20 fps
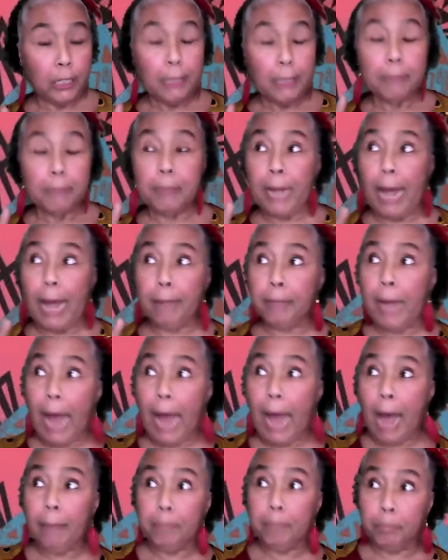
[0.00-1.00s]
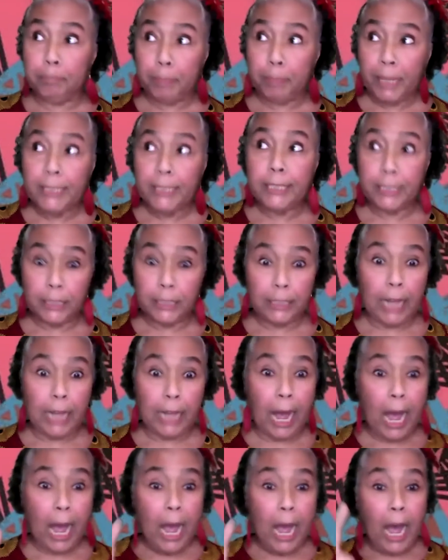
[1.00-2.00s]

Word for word: But uh, but I'm busy. I,